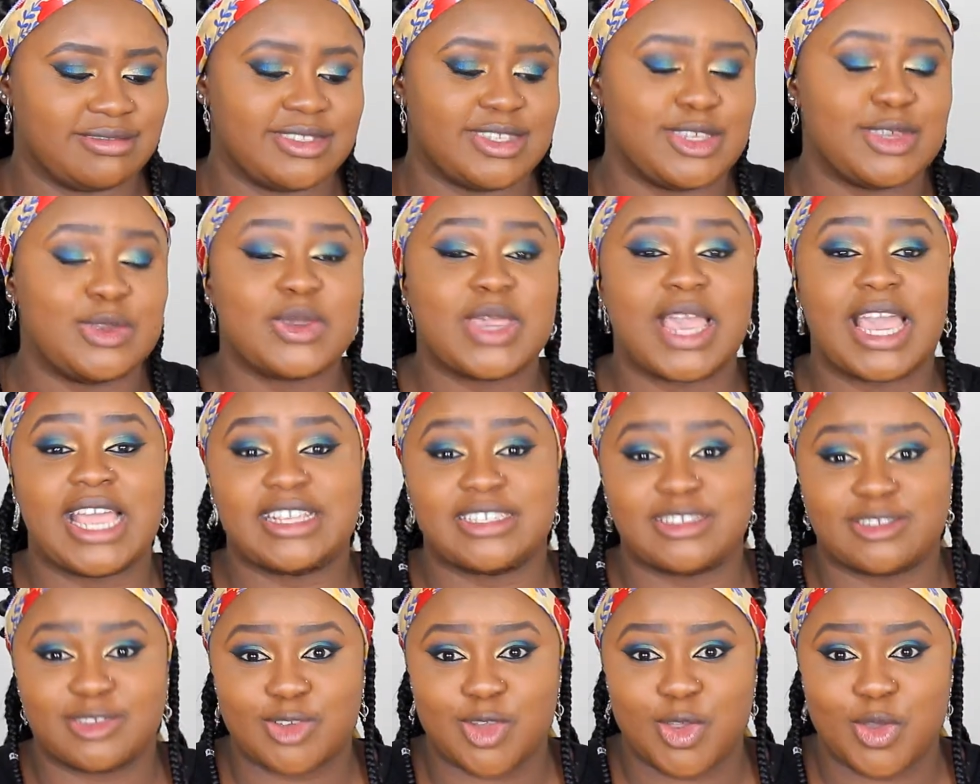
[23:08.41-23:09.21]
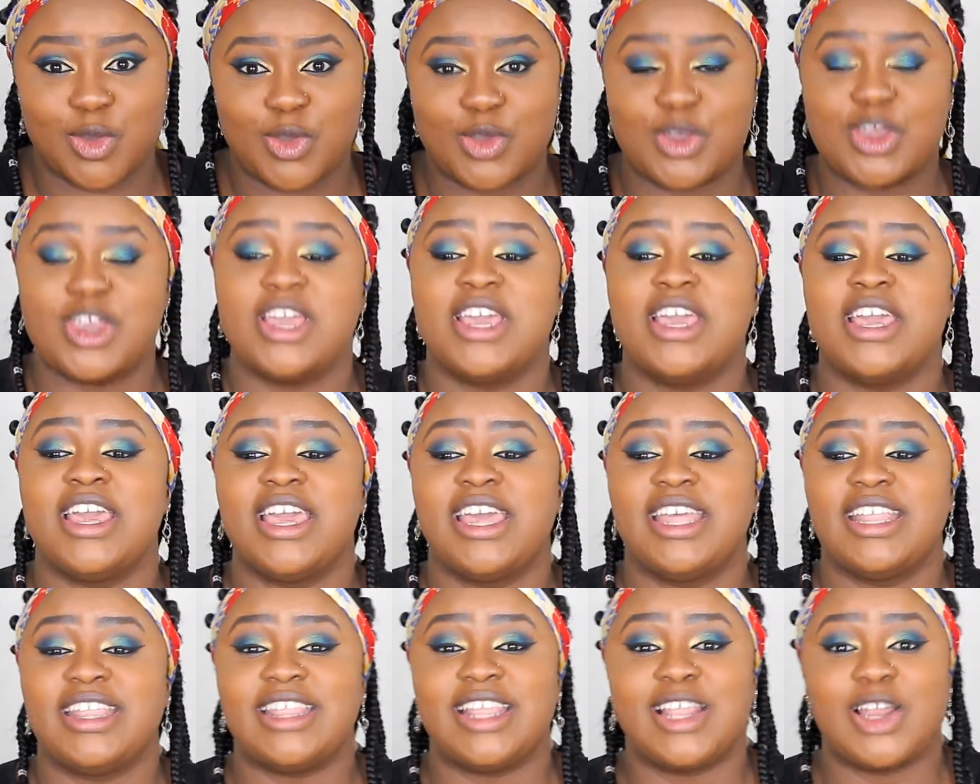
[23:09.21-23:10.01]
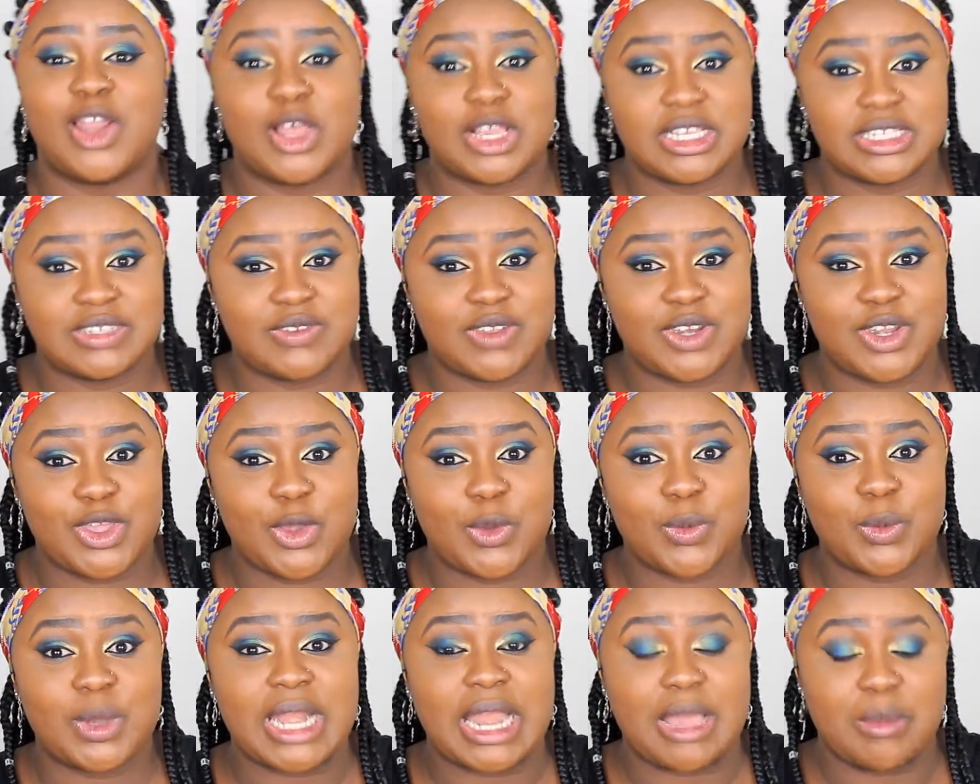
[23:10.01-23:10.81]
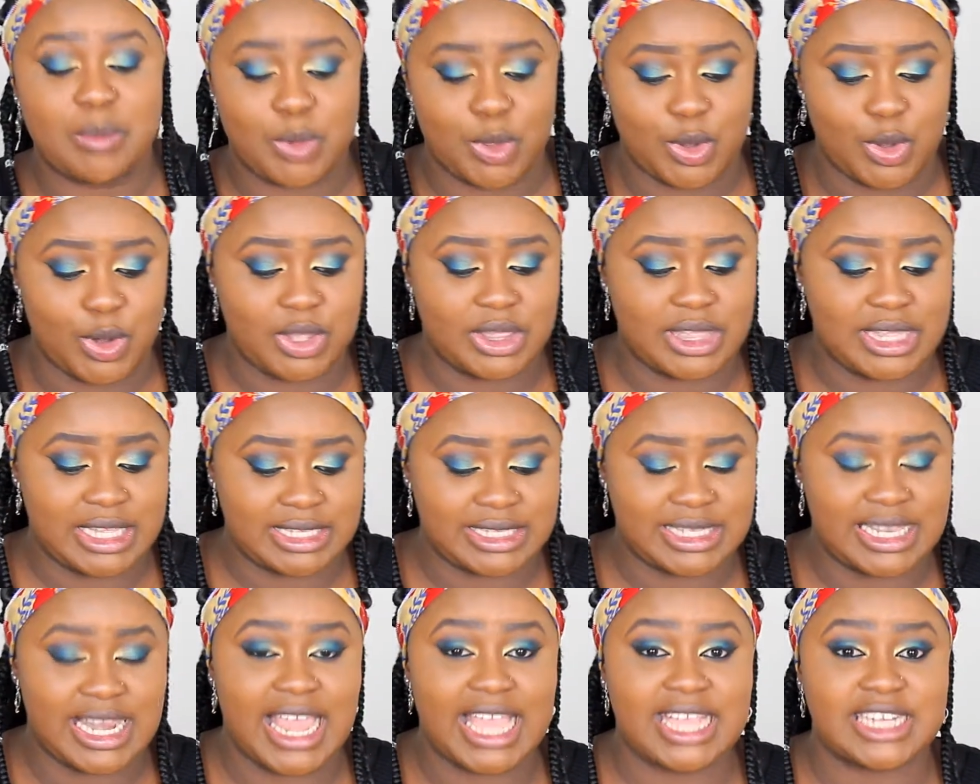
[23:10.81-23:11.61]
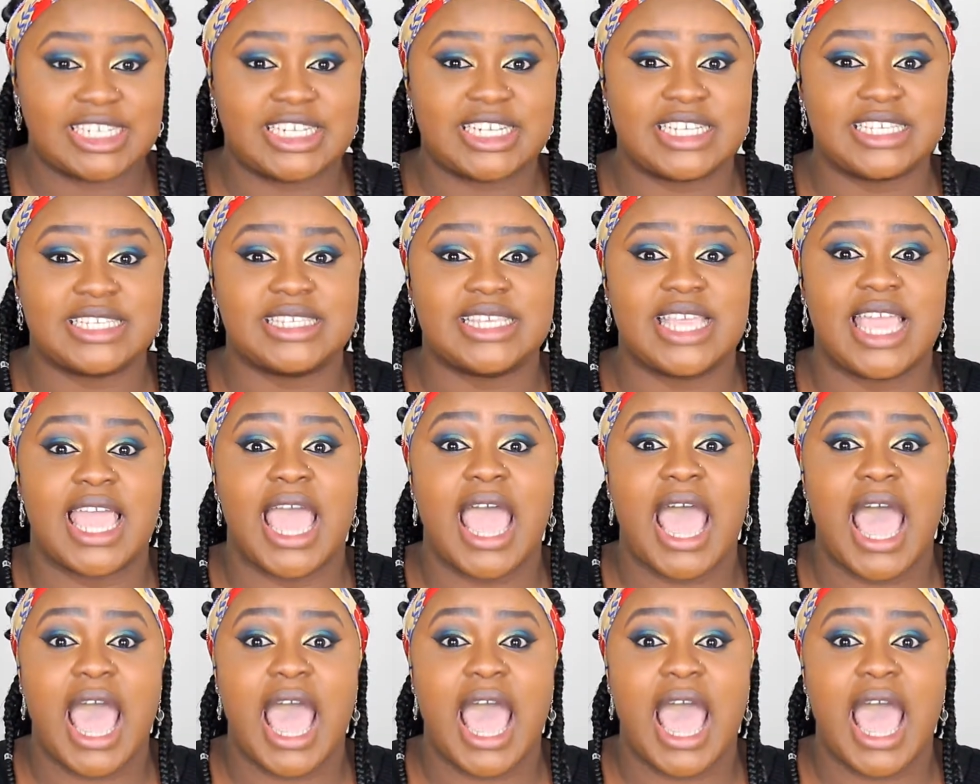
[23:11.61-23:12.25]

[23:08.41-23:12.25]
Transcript: You guys know the last video when I put on these lashes,